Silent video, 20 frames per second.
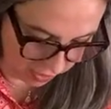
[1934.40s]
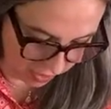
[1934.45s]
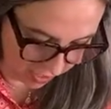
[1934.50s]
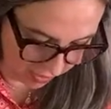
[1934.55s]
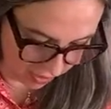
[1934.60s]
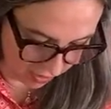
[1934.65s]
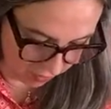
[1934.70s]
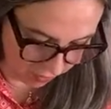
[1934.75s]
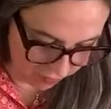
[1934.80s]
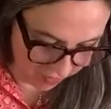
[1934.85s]

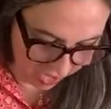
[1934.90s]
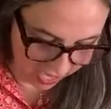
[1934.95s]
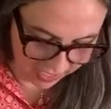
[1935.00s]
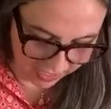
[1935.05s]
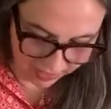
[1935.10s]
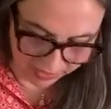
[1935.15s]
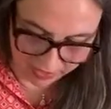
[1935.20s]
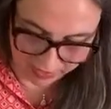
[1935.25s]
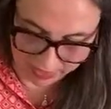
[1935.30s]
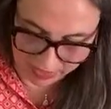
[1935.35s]
other,
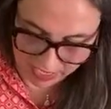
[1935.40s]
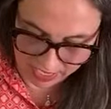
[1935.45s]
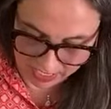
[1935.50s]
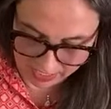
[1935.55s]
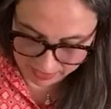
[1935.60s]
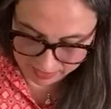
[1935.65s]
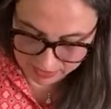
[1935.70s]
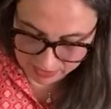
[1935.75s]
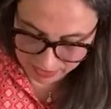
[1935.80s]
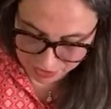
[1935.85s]
finding the
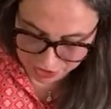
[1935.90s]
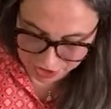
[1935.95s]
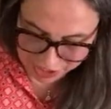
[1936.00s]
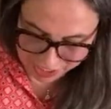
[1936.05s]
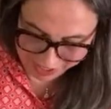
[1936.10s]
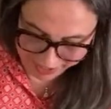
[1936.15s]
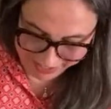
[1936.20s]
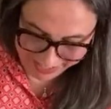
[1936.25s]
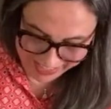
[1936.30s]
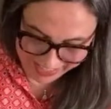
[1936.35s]
things,
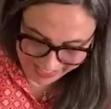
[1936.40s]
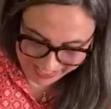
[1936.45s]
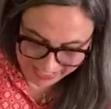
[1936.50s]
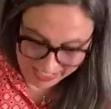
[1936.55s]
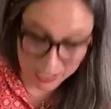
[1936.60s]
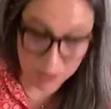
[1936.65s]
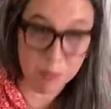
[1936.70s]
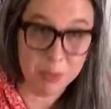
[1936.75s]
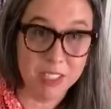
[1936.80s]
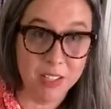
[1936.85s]
sharing the
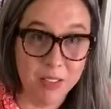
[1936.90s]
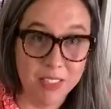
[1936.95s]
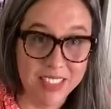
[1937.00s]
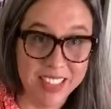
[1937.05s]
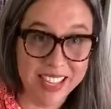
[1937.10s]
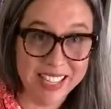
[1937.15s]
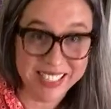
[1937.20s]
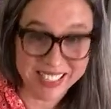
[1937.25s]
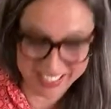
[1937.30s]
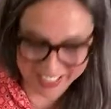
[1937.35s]
tips and
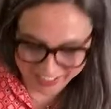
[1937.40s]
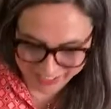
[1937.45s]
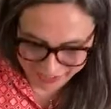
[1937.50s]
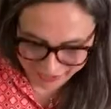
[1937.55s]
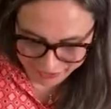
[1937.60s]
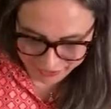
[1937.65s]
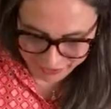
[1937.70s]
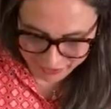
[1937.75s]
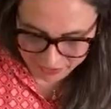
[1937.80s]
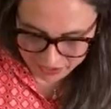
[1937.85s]
things that
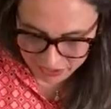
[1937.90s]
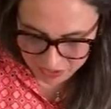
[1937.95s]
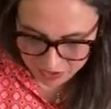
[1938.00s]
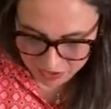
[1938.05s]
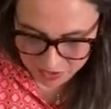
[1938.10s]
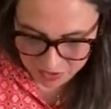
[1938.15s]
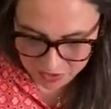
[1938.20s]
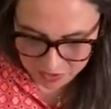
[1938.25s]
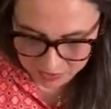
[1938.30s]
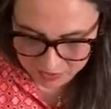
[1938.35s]
you
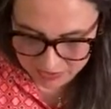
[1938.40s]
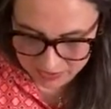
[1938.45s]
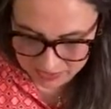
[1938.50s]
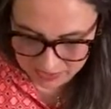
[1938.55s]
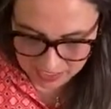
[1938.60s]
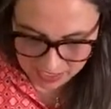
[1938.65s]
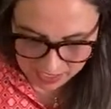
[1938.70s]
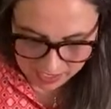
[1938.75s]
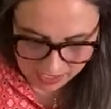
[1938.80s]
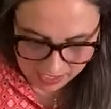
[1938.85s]
use.
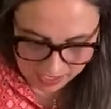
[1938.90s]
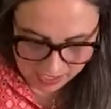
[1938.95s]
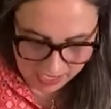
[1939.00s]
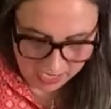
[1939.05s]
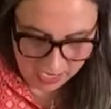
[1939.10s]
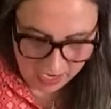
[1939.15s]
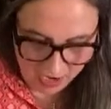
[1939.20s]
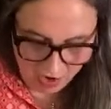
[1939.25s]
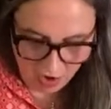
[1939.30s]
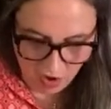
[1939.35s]

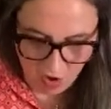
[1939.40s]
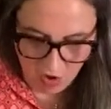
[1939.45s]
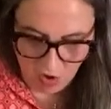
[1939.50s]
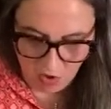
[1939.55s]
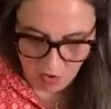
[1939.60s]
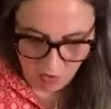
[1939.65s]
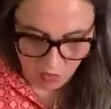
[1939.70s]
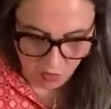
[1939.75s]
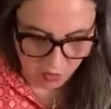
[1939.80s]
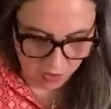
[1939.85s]
It
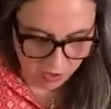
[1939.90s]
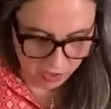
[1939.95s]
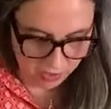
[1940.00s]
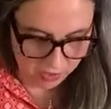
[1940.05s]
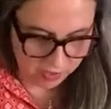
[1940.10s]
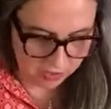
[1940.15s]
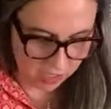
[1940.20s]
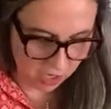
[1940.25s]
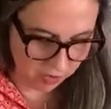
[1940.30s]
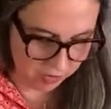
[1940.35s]
all
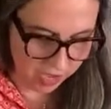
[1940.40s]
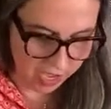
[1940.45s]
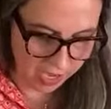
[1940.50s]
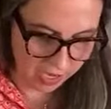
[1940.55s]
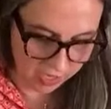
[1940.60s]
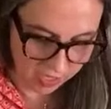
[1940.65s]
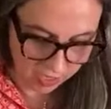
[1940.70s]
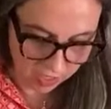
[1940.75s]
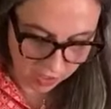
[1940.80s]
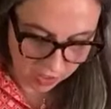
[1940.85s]
works. Okay,
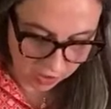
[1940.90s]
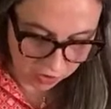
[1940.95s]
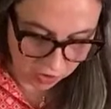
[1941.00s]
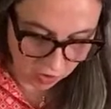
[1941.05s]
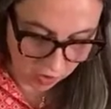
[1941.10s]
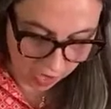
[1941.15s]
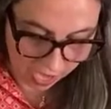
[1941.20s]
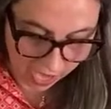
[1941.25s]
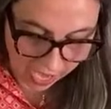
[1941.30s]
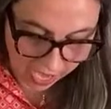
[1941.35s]

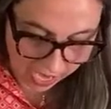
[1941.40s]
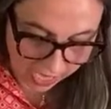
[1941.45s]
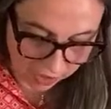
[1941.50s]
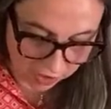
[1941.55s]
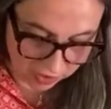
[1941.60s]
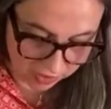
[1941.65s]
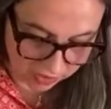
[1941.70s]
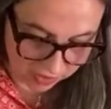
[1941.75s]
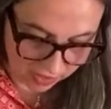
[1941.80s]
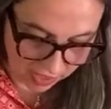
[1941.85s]
so I
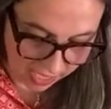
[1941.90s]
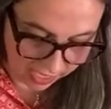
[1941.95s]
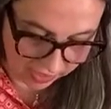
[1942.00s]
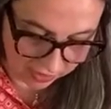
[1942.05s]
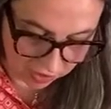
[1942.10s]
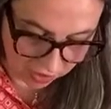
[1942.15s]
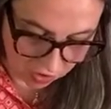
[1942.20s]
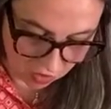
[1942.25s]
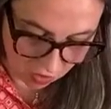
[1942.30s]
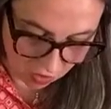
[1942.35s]
just like
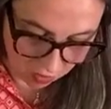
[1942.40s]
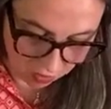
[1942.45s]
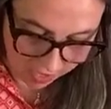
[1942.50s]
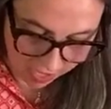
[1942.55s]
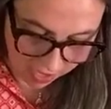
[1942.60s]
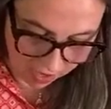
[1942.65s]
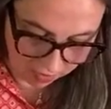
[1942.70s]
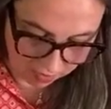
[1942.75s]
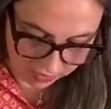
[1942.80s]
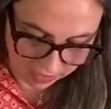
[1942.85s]
to go
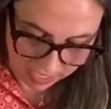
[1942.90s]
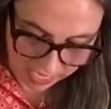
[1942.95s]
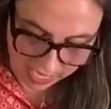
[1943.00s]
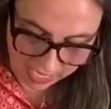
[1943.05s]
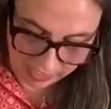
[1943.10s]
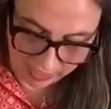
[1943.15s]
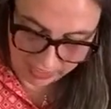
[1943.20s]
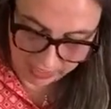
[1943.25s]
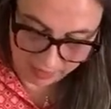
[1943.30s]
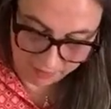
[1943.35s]
around
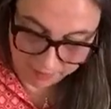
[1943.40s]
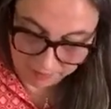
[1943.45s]
and,